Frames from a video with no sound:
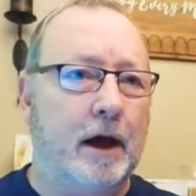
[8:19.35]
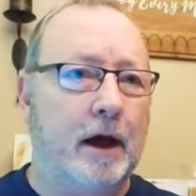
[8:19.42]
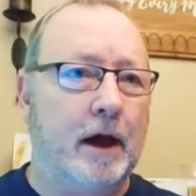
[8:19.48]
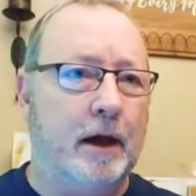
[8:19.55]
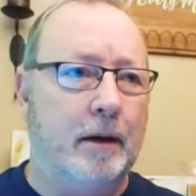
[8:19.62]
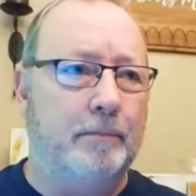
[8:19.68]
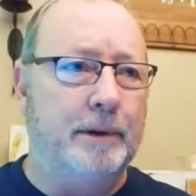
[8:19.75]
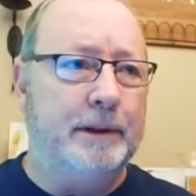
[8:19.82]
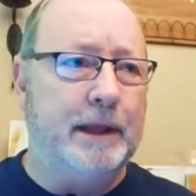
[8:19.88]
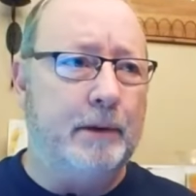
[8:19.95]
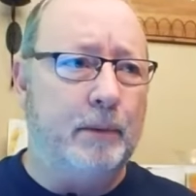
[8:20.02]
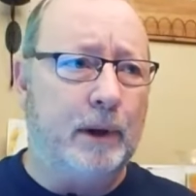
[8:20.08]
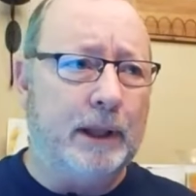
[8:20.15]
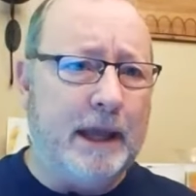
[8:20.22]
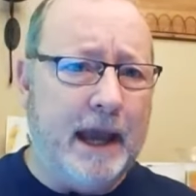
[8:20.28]
Uh, but they
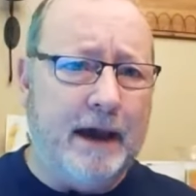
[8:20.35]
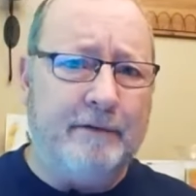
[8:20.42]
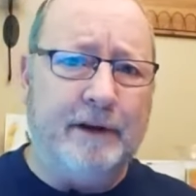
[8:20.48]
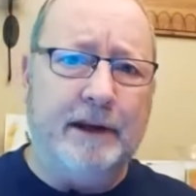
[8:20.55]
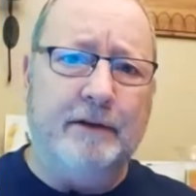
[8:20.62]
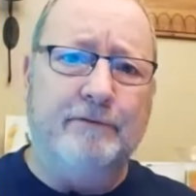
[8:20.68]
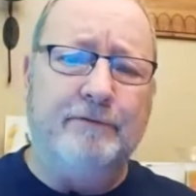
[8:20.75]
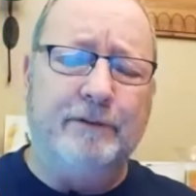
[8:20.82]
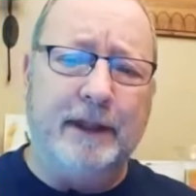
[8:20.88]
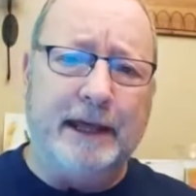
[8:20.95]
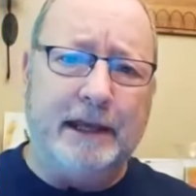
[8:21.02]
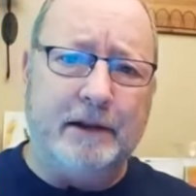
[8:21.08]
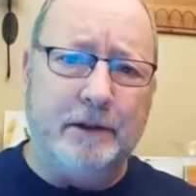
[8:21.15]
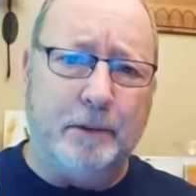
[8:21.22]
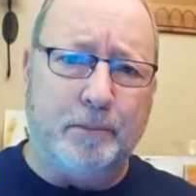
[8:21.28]
really haven't
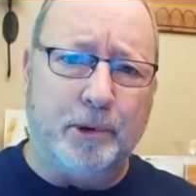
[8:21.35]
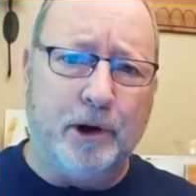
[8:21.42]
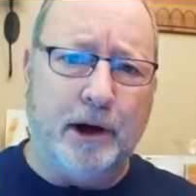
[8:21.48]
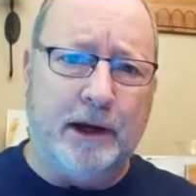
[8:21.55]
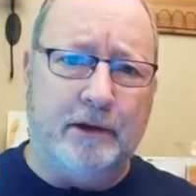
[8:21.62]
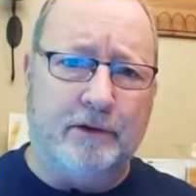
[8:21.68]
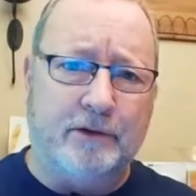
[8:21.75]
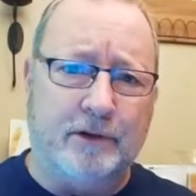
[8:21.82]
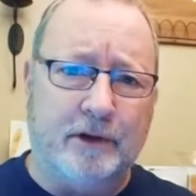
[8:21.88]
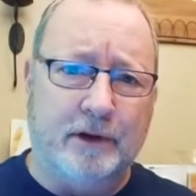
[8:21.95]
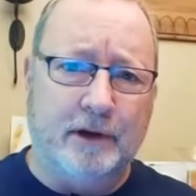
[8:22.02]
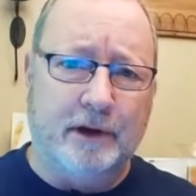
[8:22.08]
inflated the price